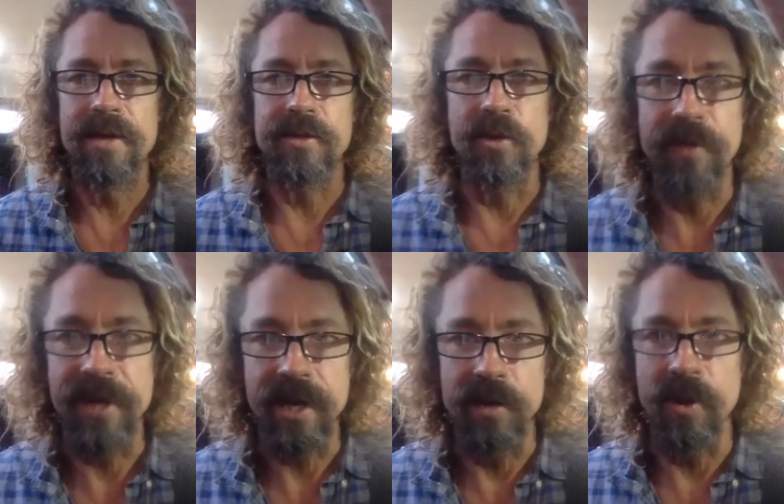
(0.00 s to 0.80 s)
So you're
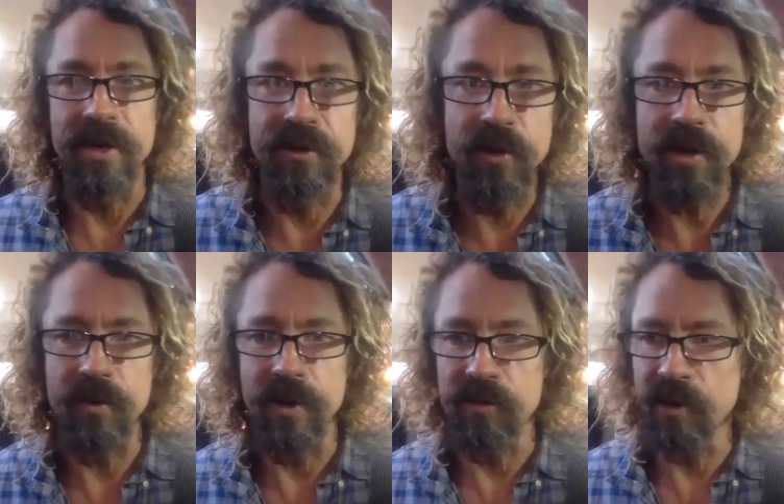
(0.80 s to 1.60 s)
thinking, do I do it?
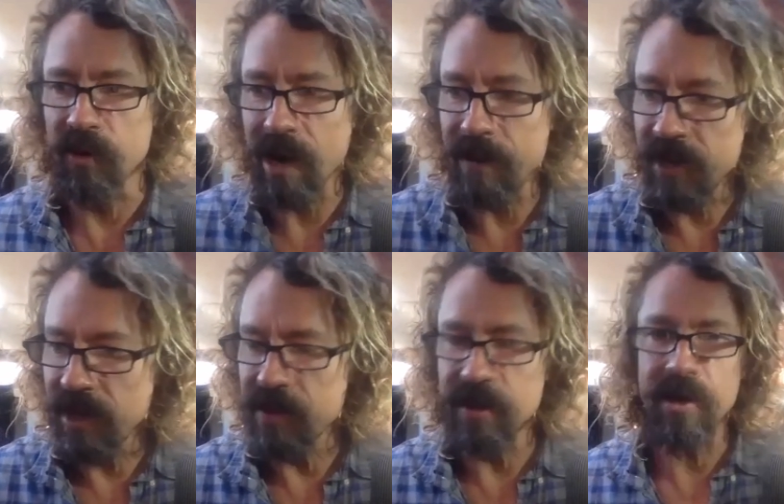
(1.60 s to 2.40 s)
Do I, do I grab the
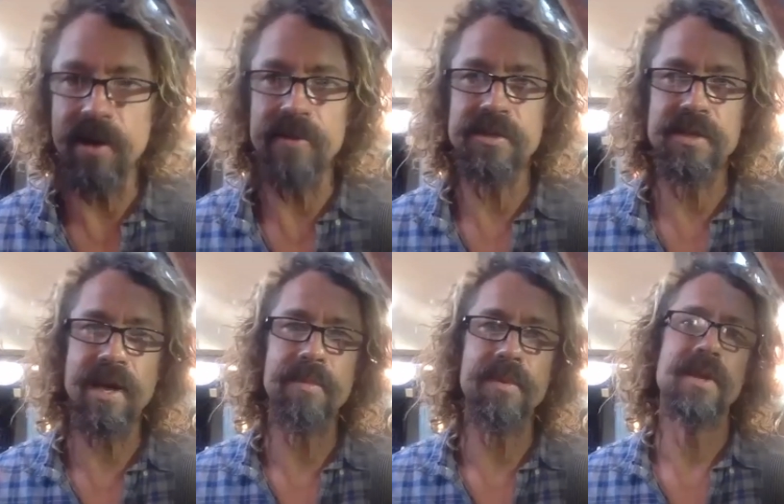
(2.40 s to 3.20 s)
key? No, no, no,
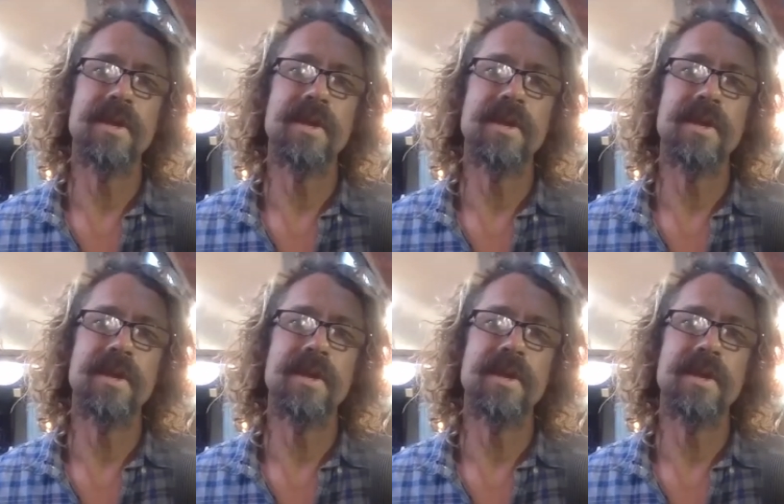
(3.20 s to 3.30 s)
stop.